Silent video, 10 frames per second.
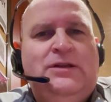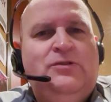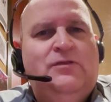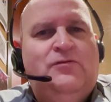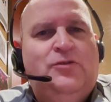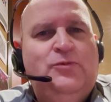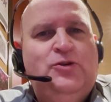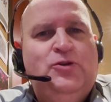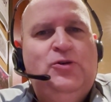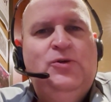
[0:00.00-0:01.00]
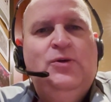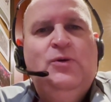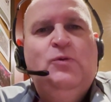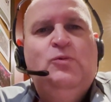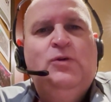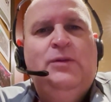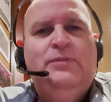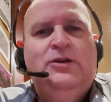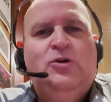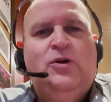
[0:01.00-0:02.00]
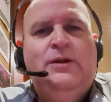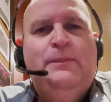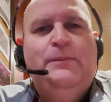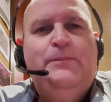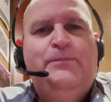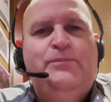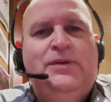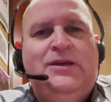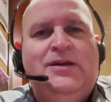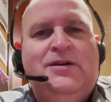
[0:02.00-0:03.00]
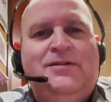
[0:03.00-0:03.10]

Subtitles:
not from here, will be on beer.